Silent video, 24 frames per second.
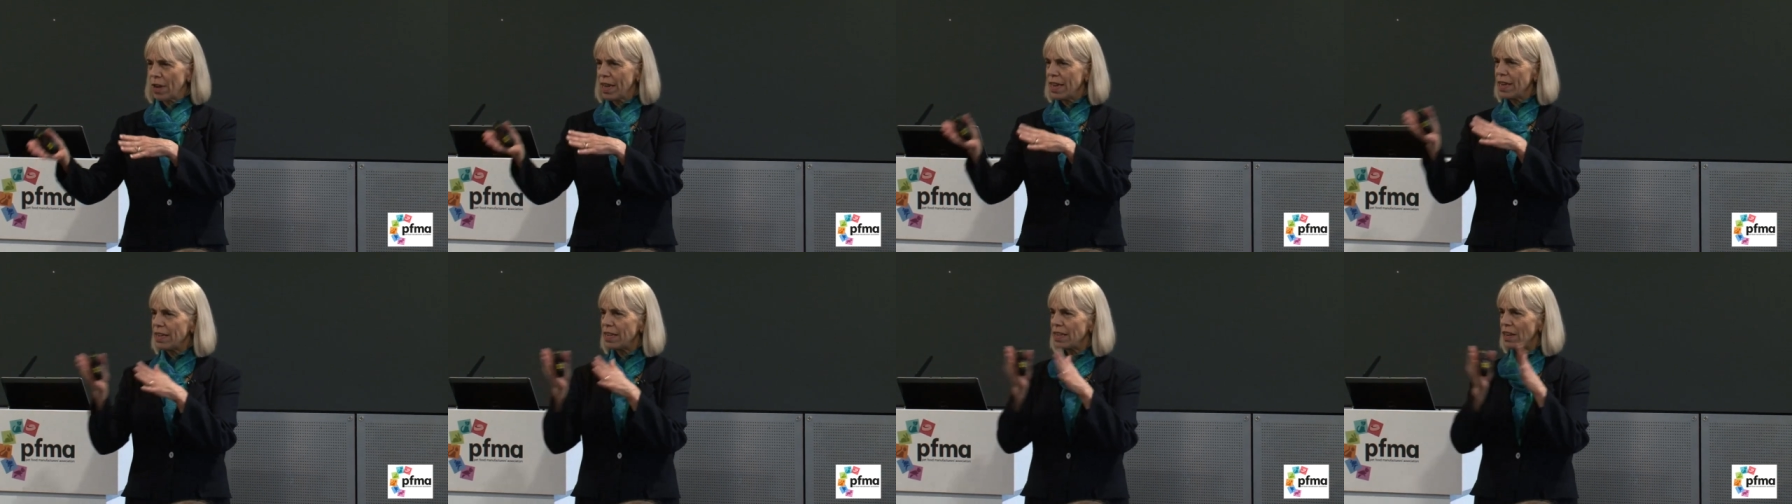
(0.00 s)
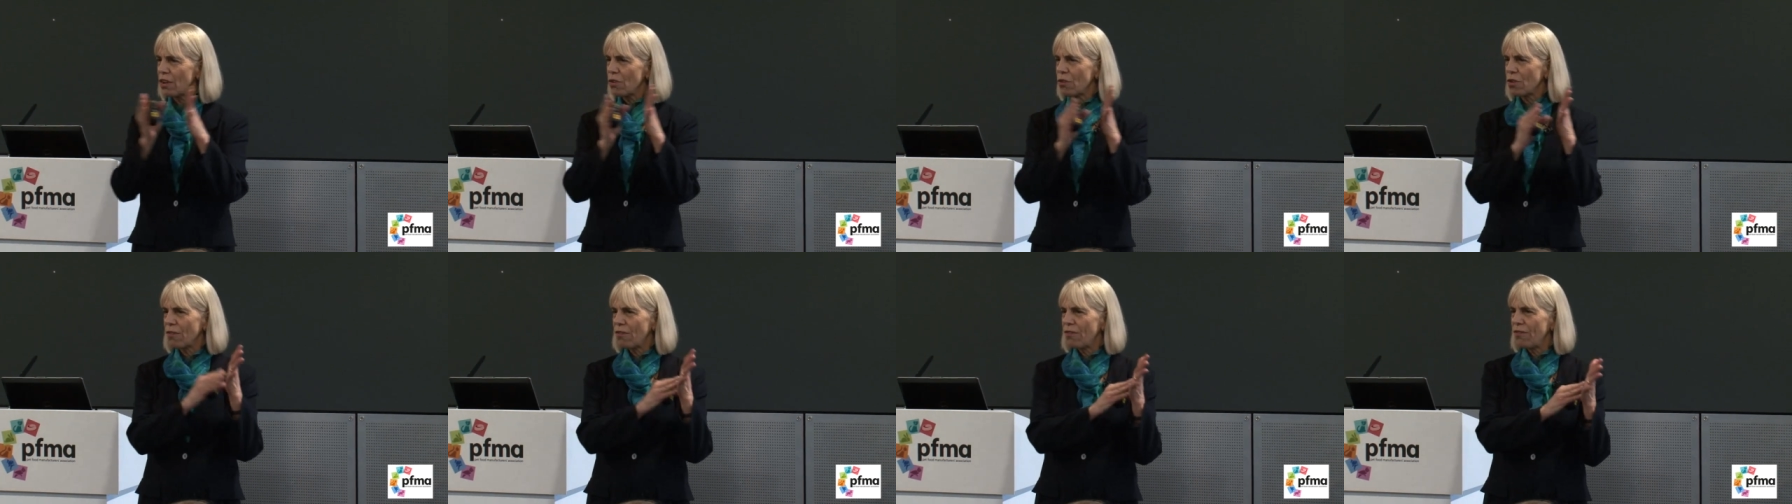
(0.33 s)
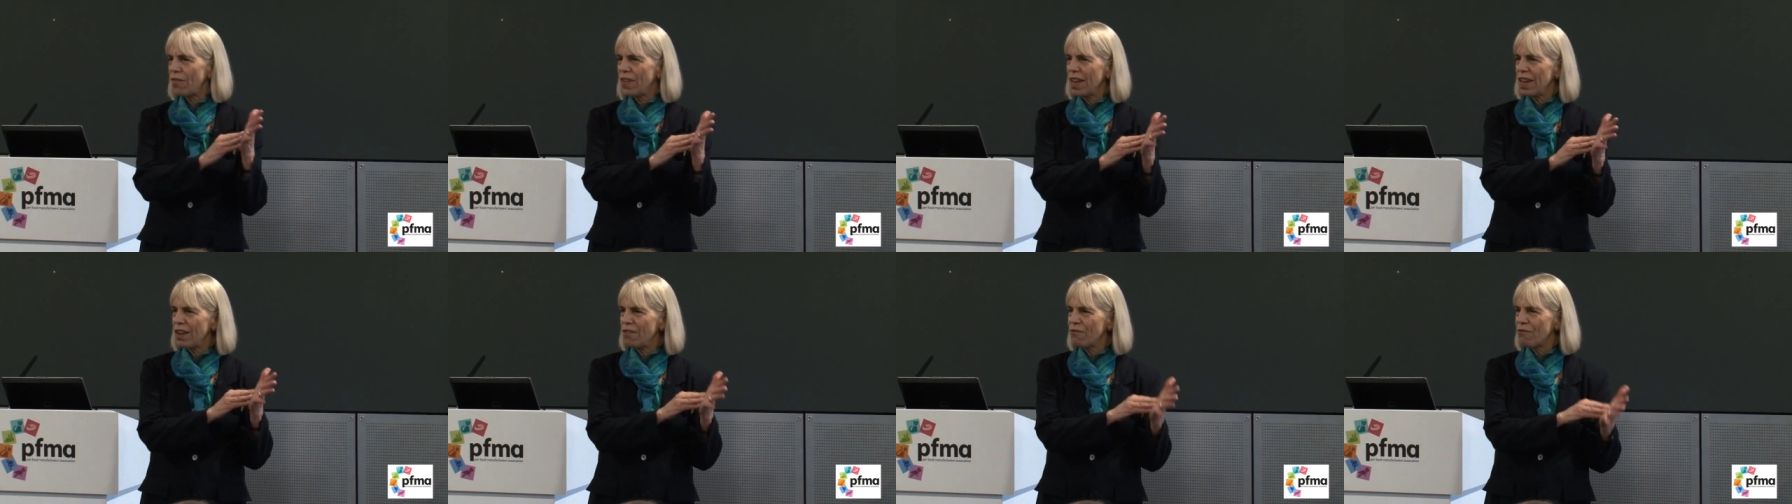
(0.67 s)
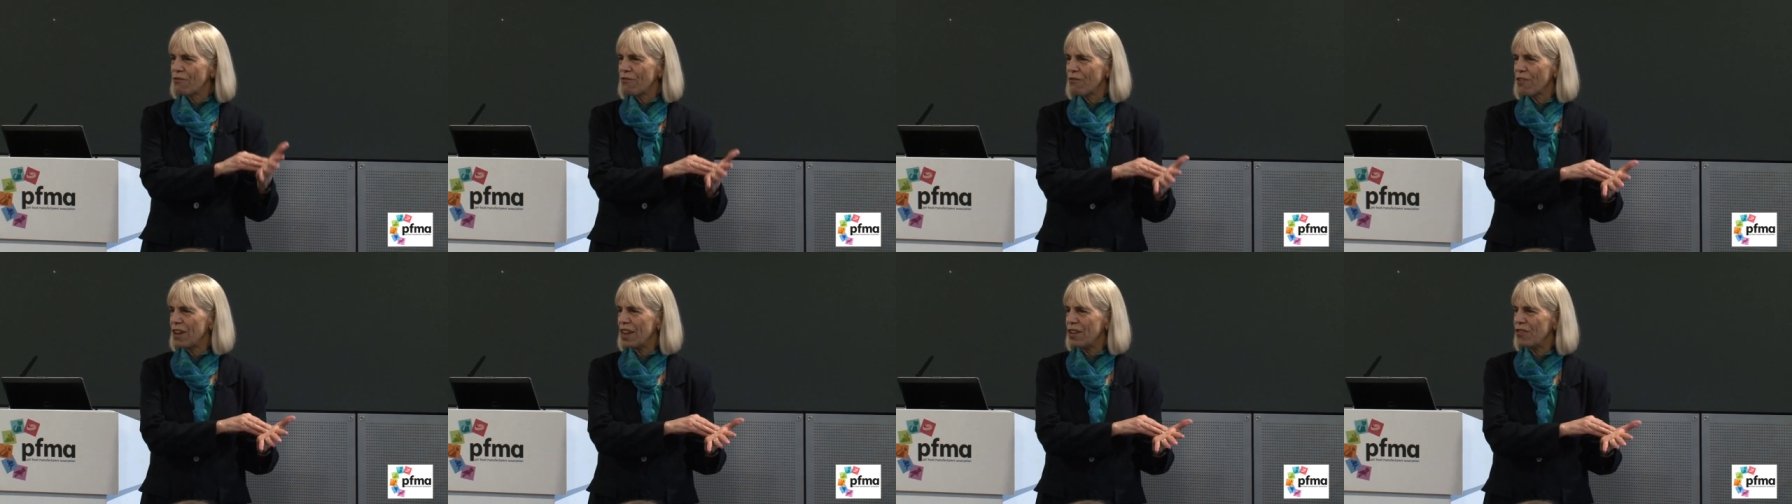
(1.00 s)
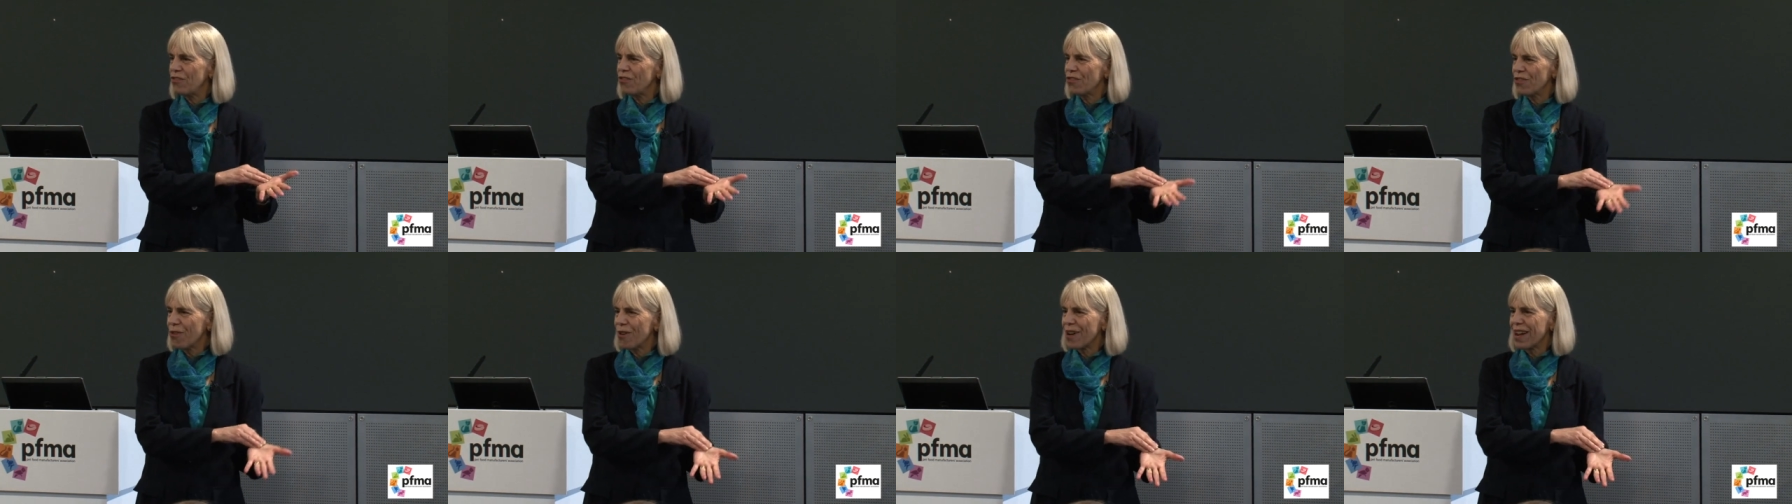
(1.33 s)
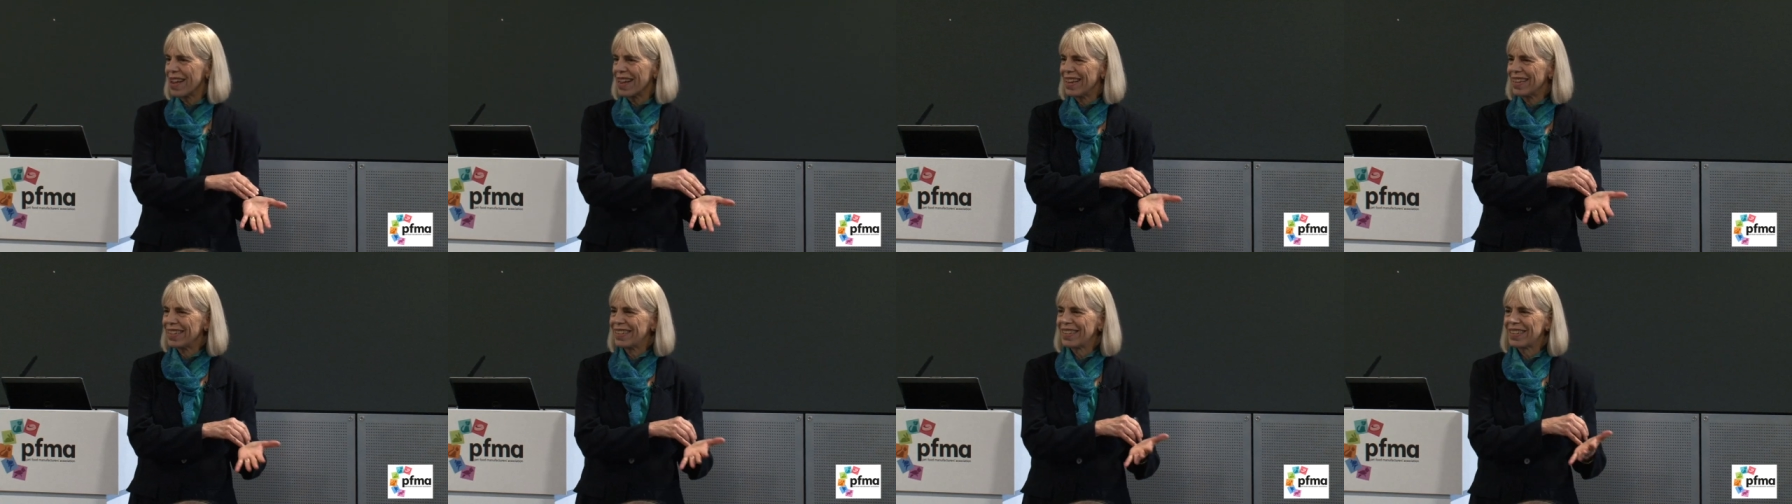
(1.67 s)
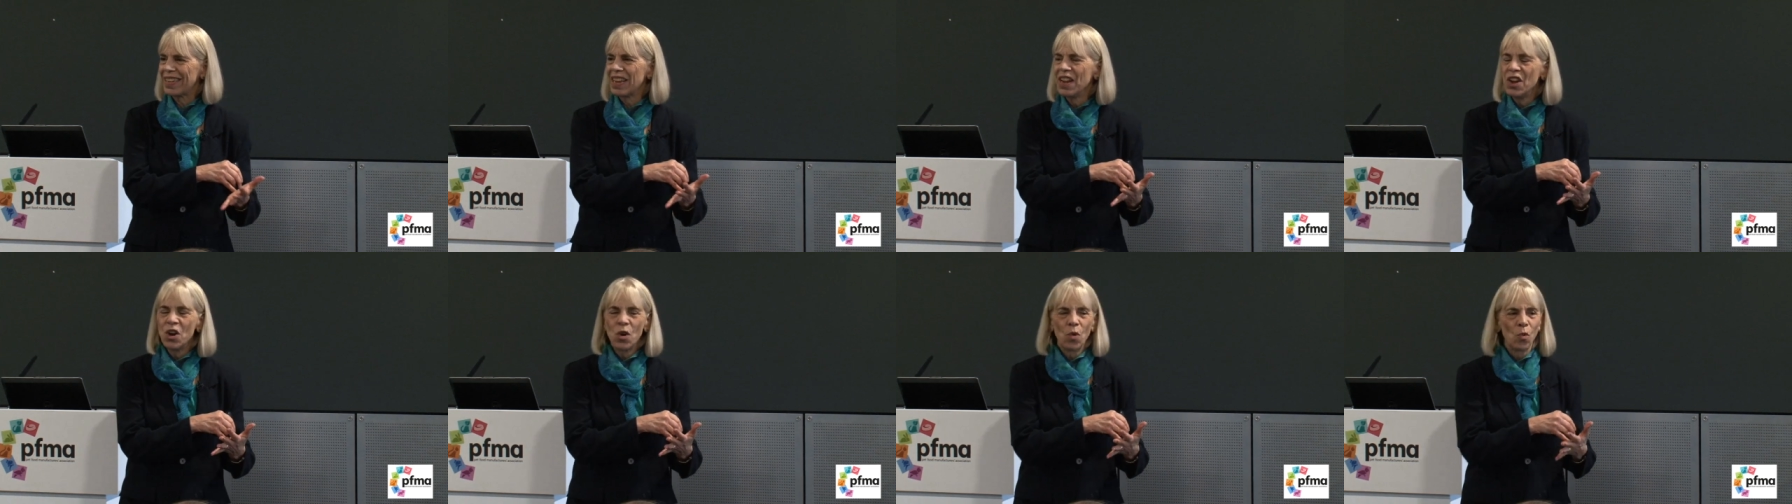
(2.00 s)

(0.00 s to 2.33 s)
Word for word: easier to feed free choice,